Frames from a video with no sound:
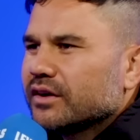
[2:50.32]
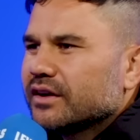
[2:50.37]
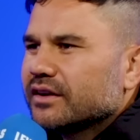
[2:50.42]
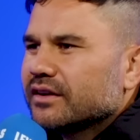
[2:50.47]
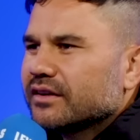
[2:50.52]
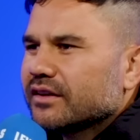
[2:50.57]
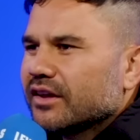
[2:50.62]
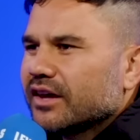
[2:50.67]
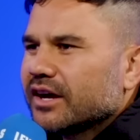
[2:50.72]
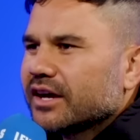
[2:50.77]

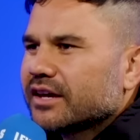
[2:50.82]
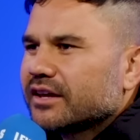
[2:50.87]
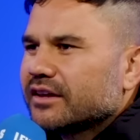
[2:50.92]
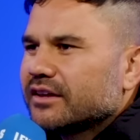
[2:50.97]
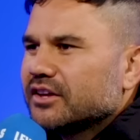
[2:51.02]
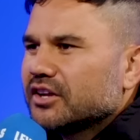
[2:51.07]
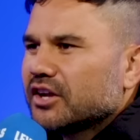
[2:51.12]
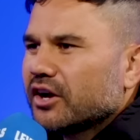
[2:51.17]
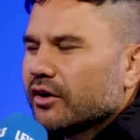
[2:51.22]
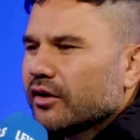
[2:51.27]
It. Like,
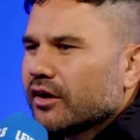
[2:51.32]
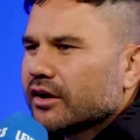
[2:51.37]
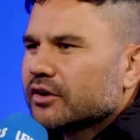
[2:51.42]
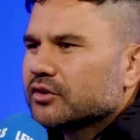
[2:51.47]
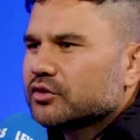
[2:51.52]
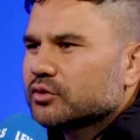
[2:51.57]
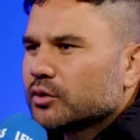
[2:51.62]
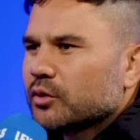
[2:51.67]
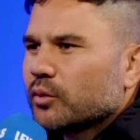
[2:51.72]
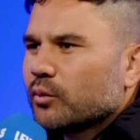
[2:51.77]
you know, like I
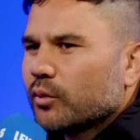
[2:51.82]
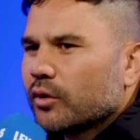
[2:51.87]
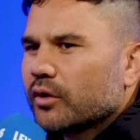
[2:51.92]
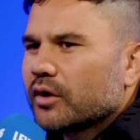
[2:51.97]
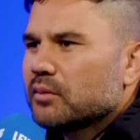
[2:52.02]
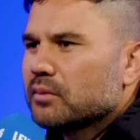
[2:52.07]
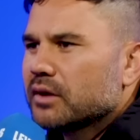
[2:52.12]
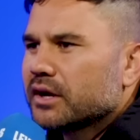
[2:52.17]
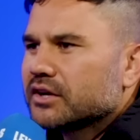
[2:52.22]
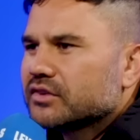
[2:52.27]
sort of worry
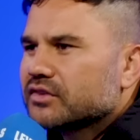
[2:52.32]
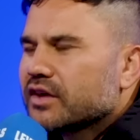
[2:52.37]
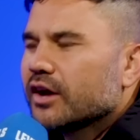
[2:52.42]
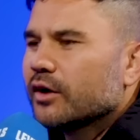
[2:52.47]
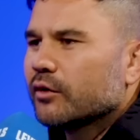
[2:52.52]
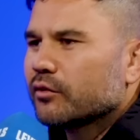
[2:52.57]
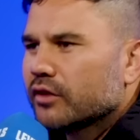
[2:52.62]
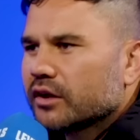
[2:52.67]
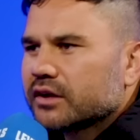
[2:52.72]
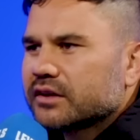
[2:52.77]
about his
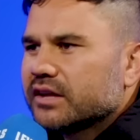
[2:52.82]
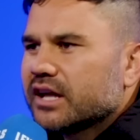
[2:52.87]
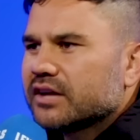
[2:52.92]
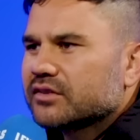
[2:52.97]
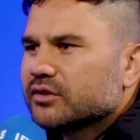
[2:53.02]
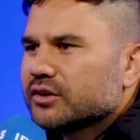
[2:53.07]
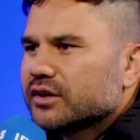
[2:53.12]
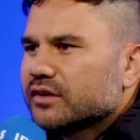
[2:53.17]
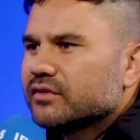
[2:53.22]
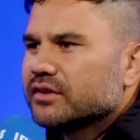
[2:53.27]
health. Like, and that's
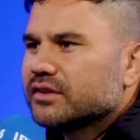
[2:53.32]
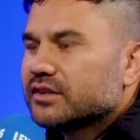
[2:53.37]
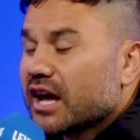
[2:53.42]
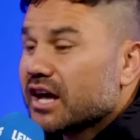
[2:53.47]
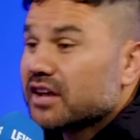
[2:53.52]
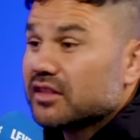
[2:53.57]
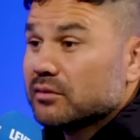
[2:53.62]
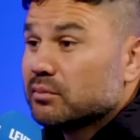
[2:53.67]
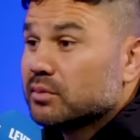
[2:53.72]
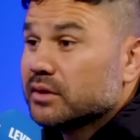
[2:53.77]
not even
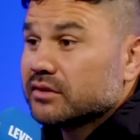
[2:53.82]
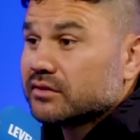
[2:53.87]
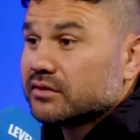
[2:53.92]
taking the piss.